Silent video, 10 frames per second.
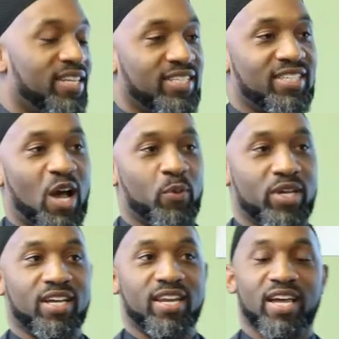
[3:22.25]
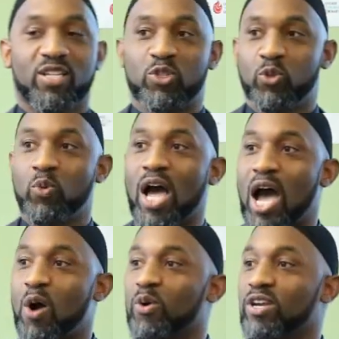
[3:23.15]
This is how we connect to
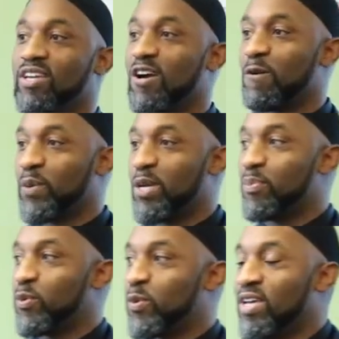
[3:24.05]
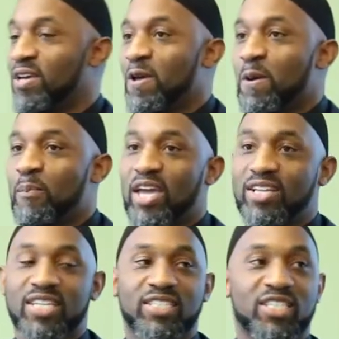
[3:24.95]
our young people. Pay
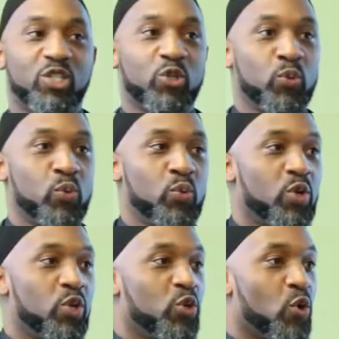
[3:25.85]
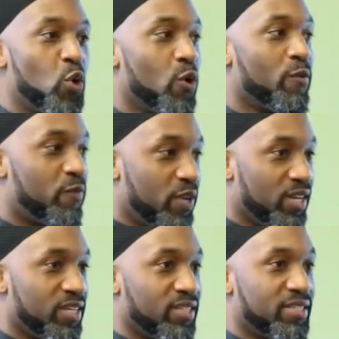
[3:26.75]
attention to your
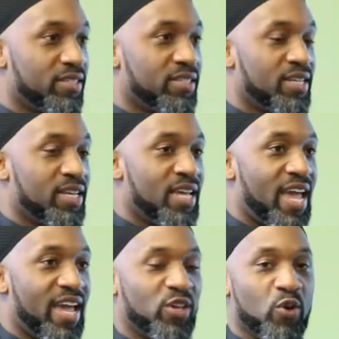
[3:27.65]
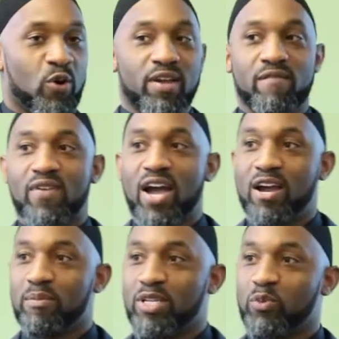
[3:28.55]
feelings in your
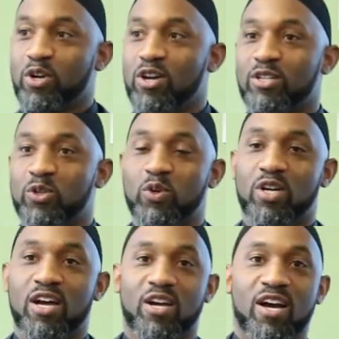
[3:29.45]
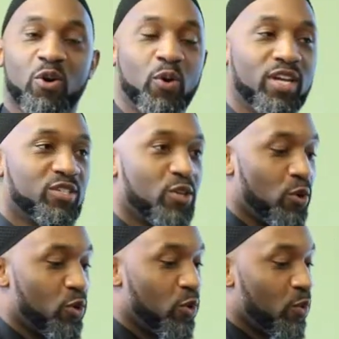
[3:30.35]
environments. We're going to do a, a, quick
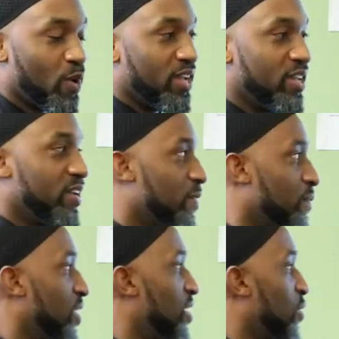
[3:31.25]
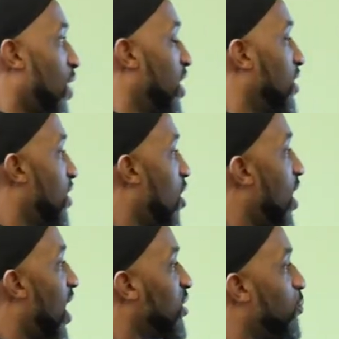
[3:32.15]
circle right here, right? Our
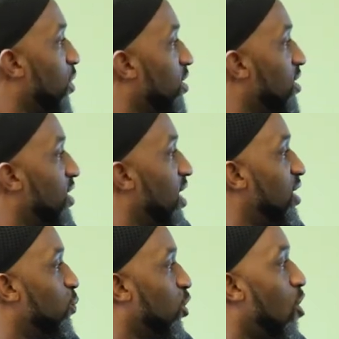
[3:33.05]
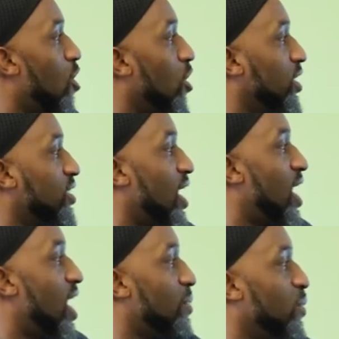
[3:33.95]
icebreaker today is recall the
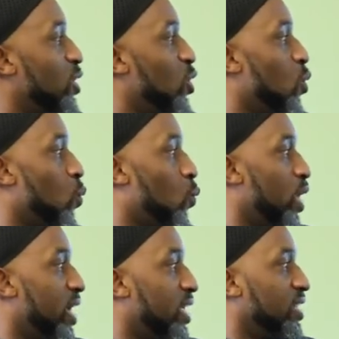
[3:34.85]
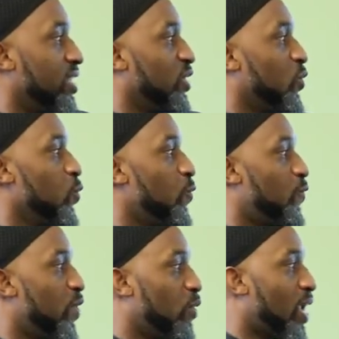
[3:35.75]
time when you
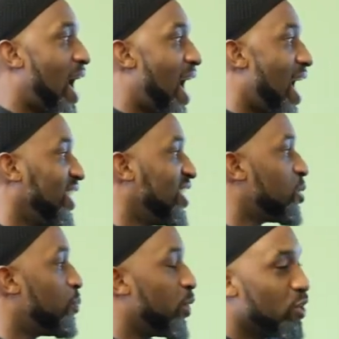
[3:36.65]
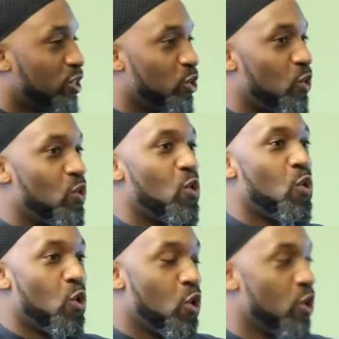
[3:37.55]
felt highly spiritual
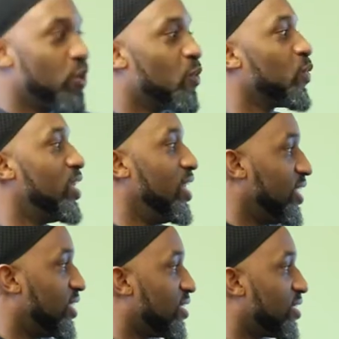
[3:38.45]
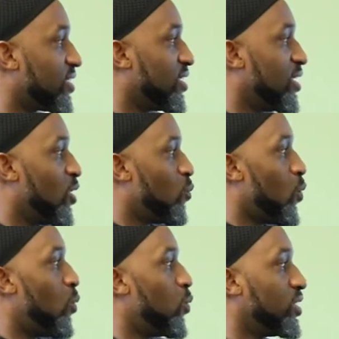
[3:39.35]
or religious.
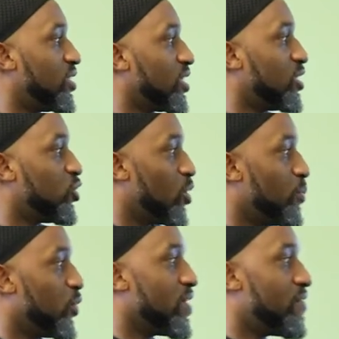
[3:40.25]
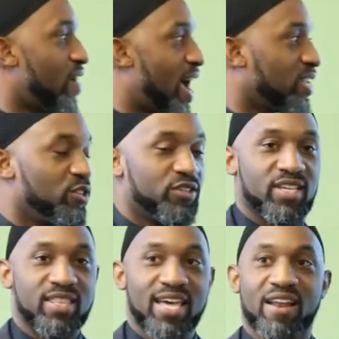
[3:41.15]
What was the contributing factor
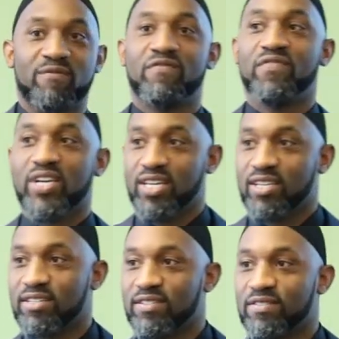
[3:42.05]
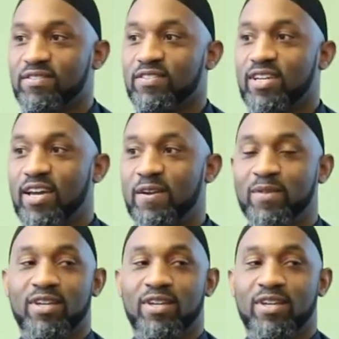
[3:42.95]
to that feeling? Okay?